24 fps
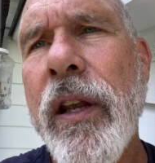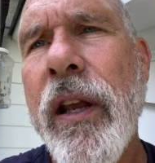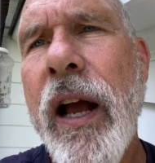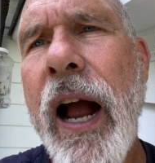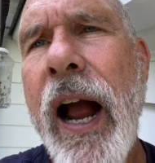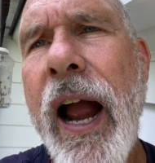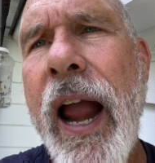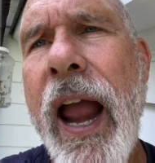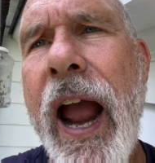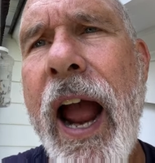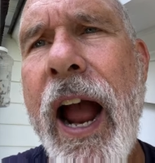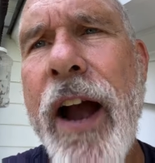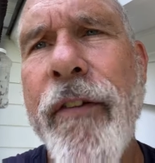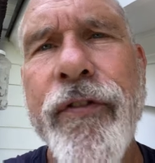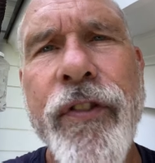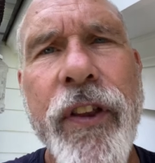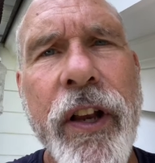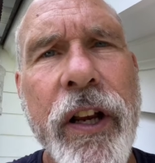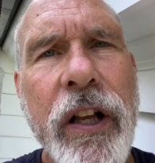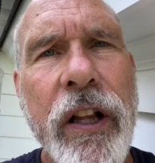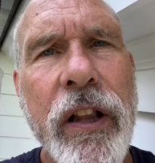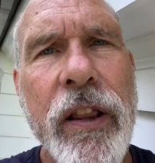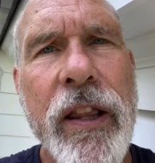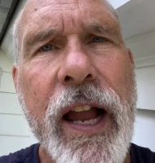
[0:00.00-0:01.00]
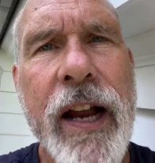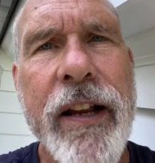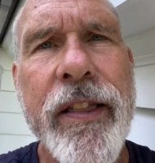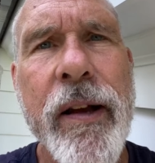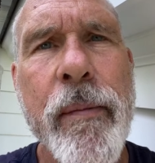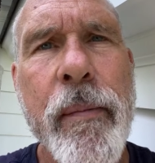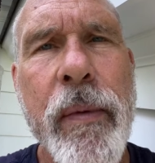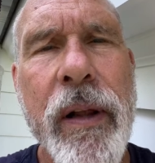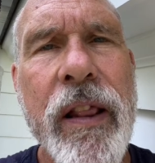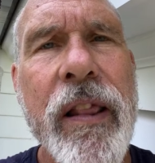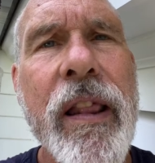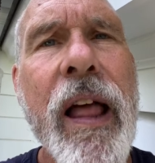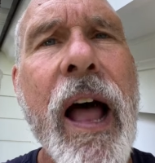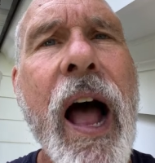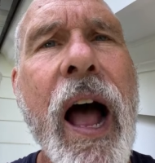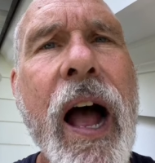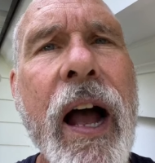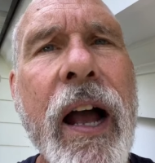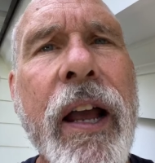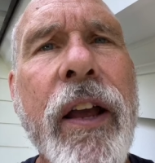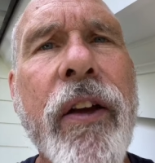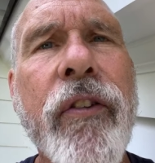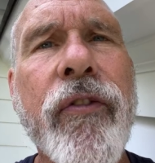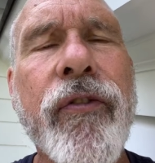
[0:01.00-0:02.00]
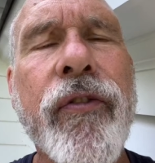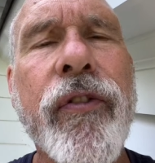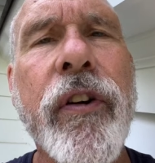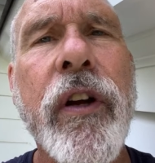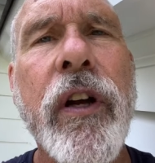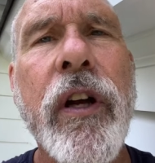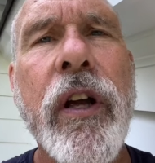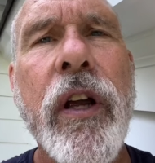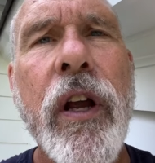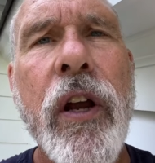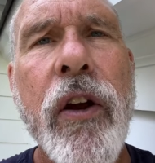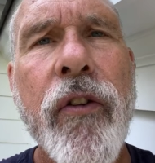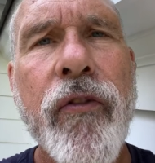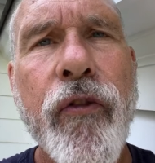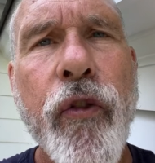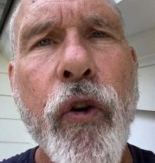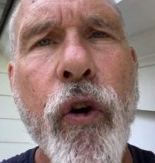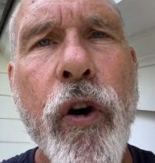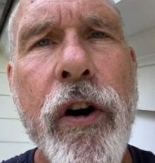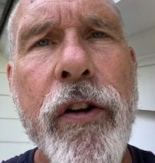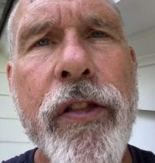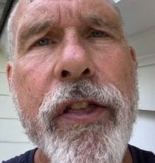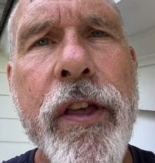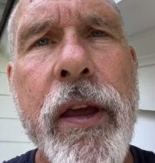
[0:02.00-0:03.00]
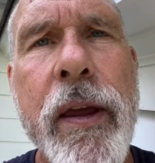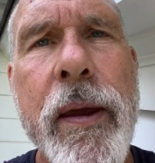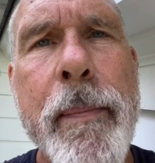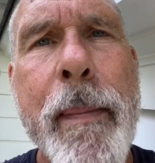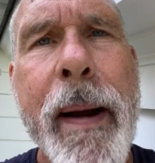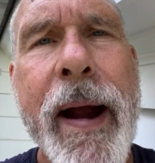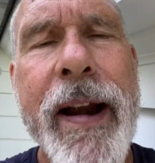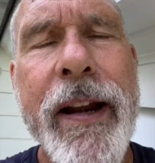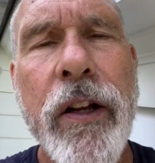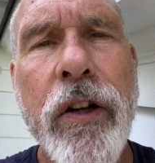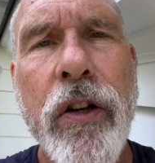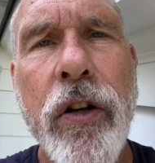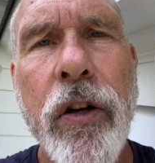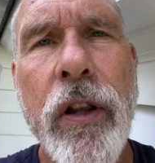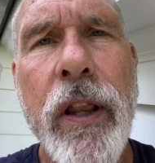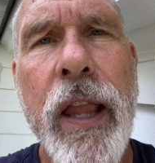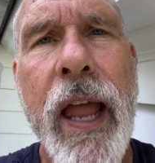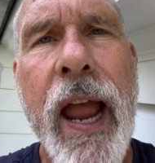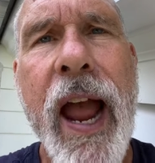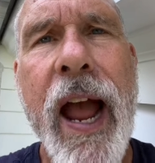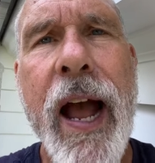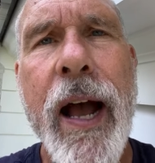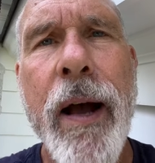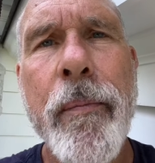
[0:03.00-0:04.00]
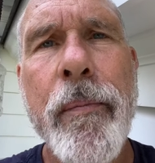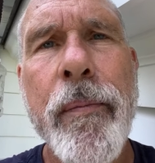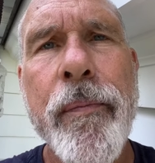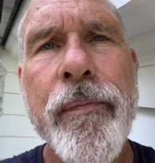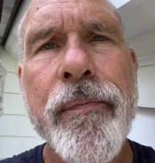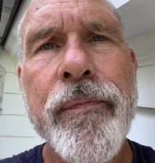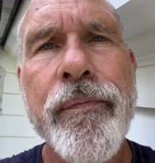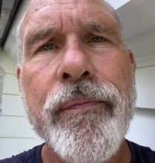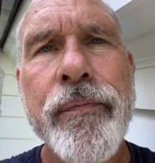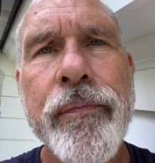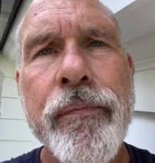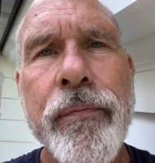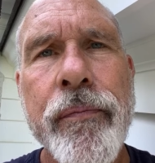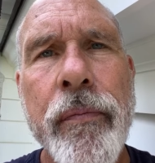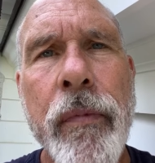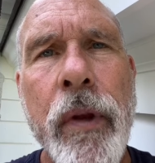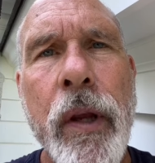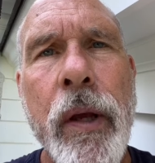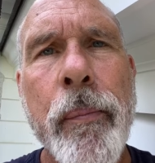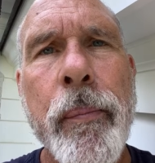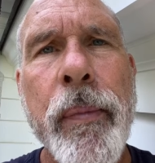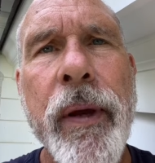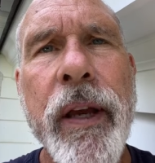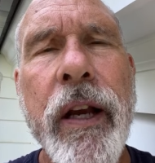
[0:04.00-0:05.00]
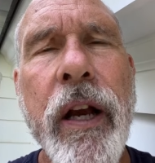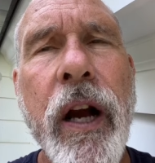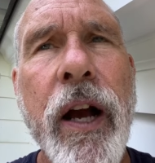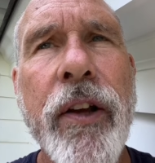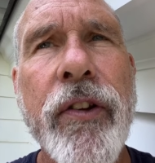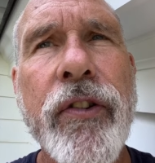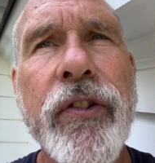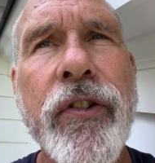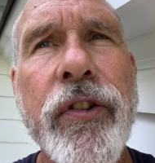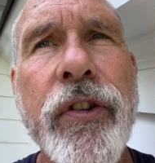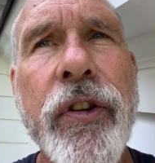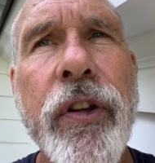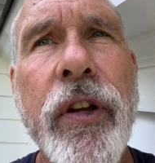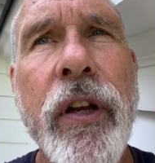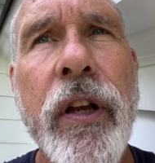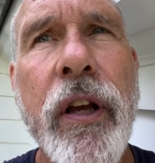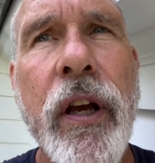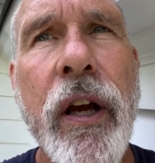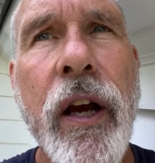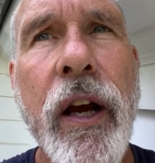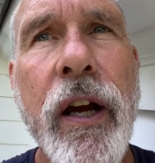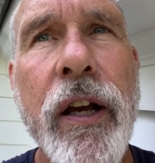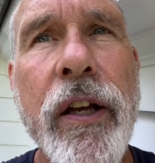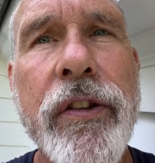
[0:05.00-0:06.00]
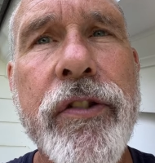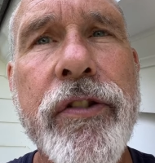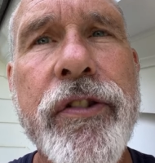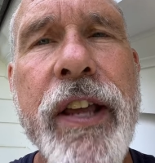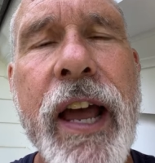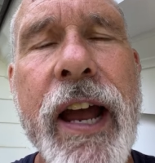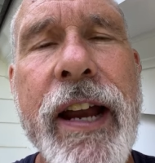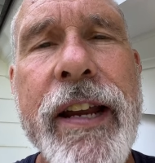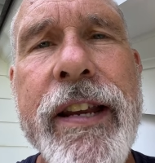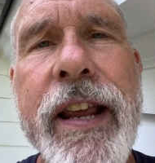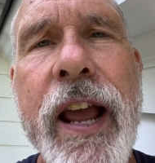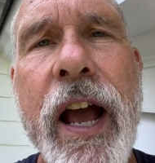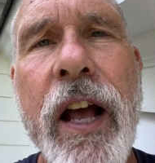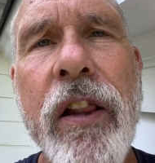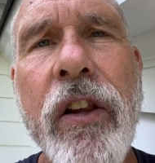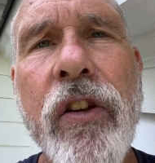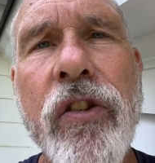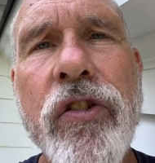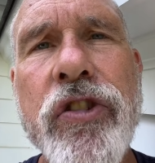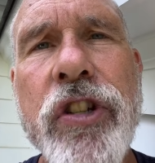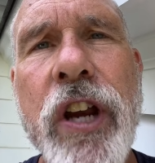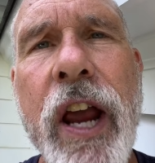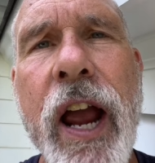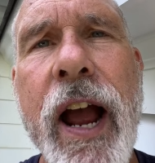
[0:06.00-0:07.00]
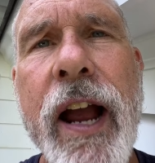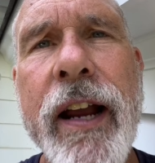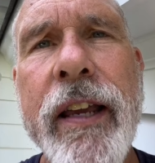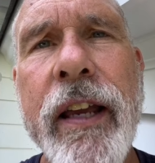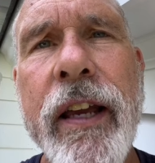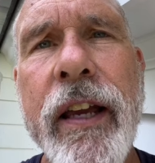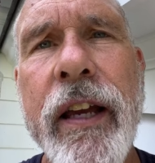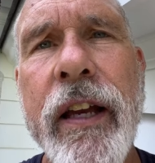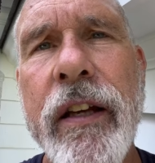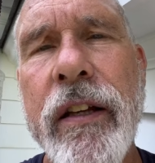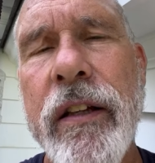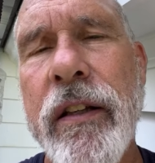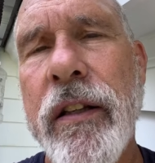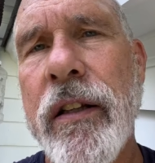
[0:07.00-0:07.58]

I have to collect them alive for the medical lab because a dead yellow jacket